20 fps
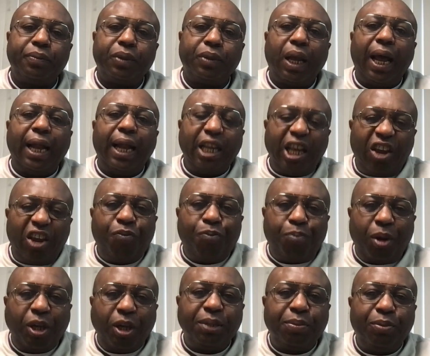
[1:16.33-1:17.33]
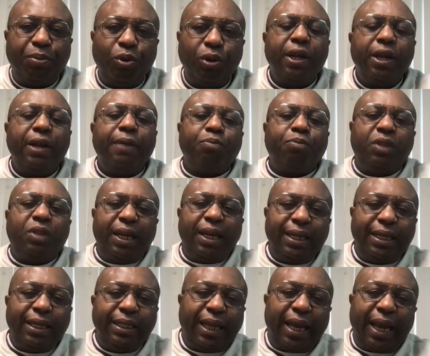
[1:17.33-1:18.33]
and if possible,
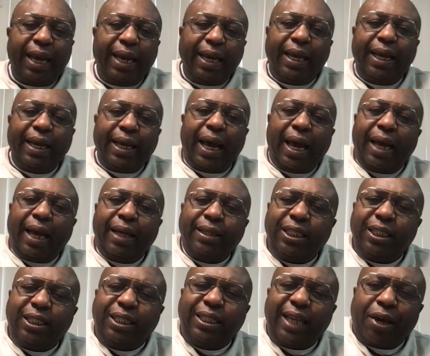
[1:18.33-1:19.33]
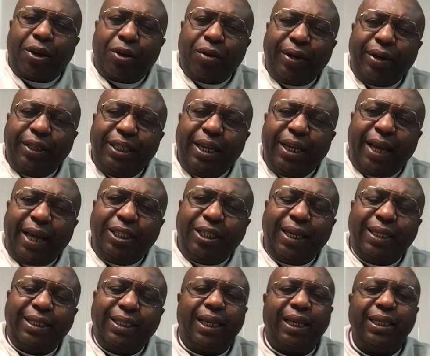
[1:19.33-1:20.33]
the security
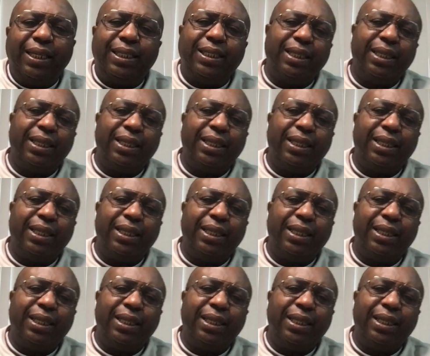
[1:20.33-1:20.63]
agencies.